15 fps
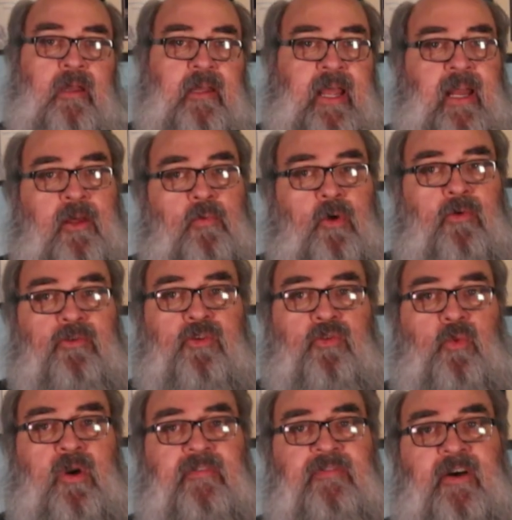Danny rolls a
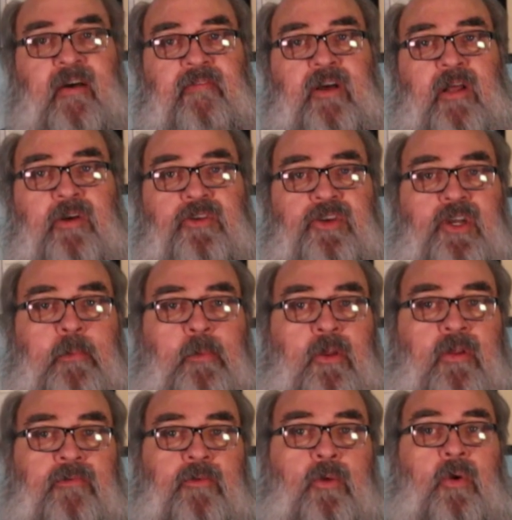$25 chip on
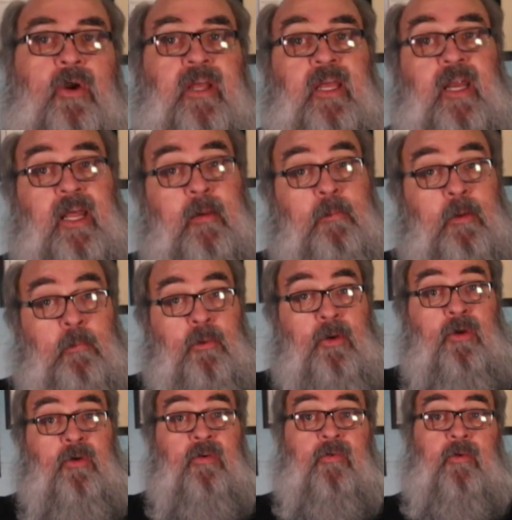the floor to get him to
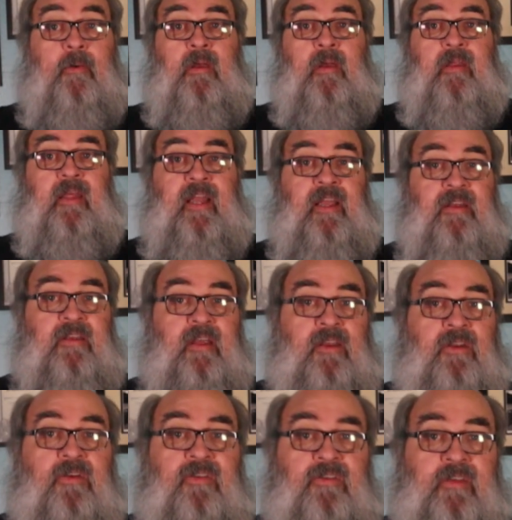move. They
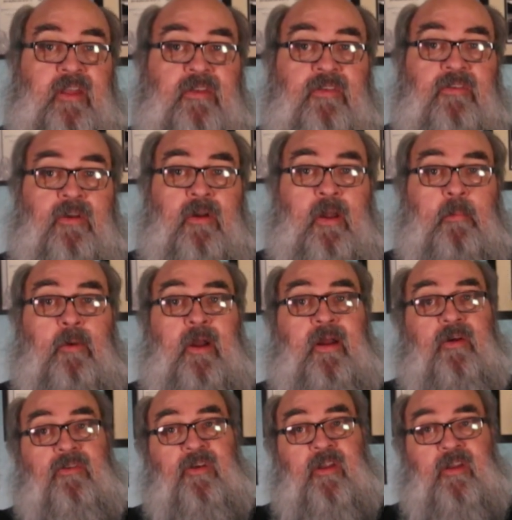continue to set the circuit
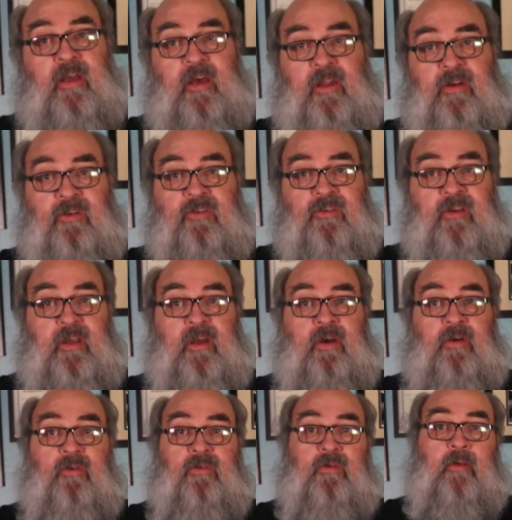breakers at the other
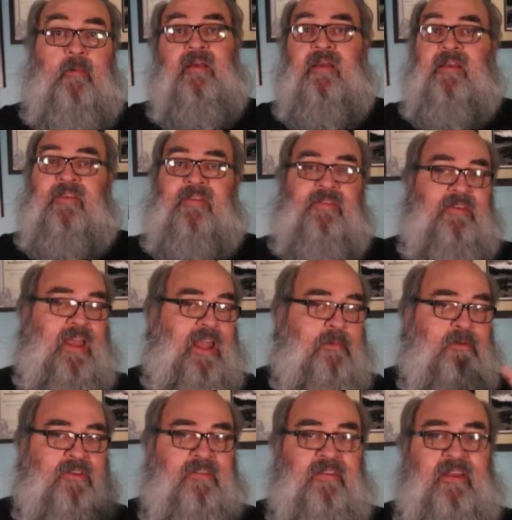casinos. Sam
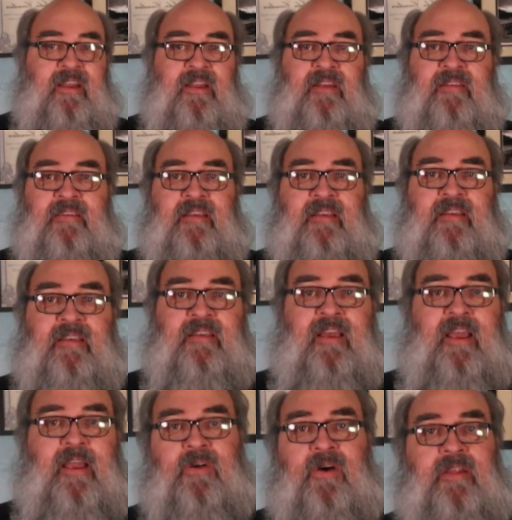is singing the same
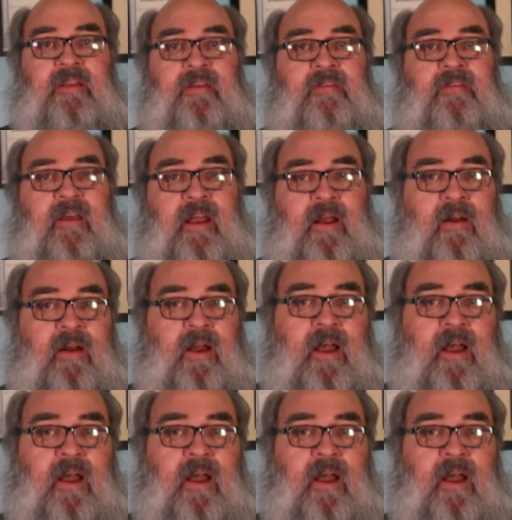song at the Sahara.